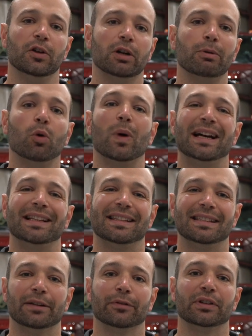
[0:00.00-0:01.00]
talk about why
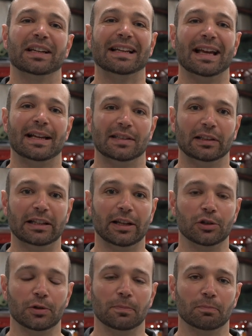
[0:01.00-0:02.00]
that's different than a gasoline
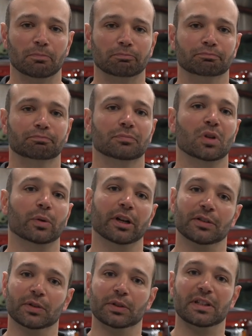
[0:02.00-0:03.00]
engine.
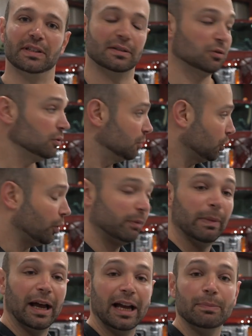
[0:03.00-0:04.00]
Okay, so in this drawing
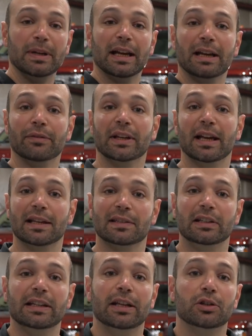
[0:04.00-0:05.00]
behind me, I have the
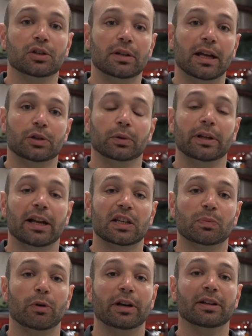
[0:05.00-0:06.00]
gasoline engine, naturally
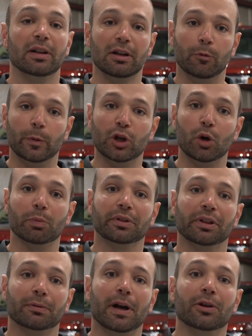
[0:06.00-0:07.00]
aspirated, we open the
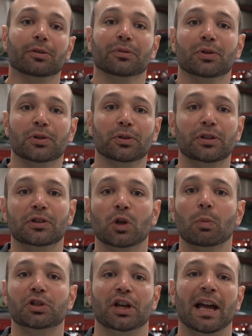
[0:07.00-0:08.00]
throttle. There's only so
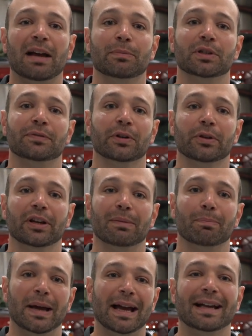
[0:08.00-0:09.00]
much atmosphere that can
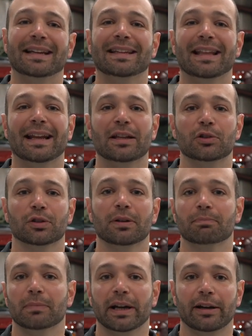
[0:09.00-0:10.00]
pack into that engine
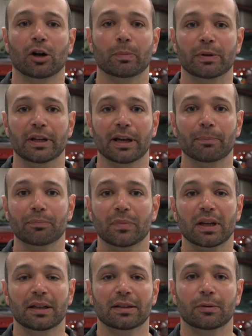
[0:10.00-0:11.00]
at an RPM.
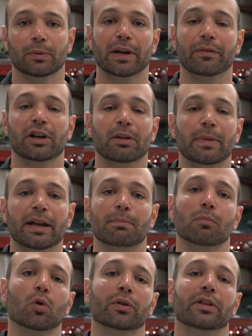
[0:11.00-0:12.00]
We're never going to make
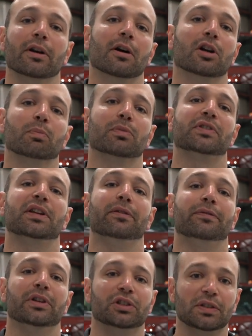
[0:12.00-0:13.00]
more than 100%
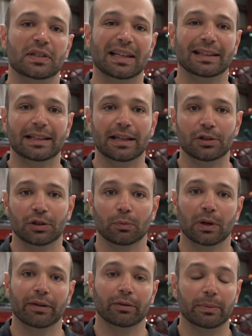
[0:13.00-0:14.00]
efficiency on the engine.
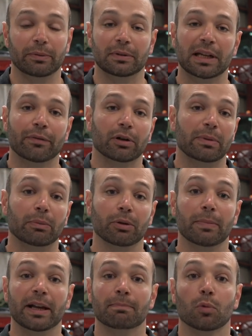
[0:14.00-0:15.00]
We're never, going to be able to
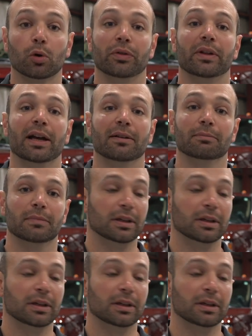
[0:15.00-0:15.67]
make more than that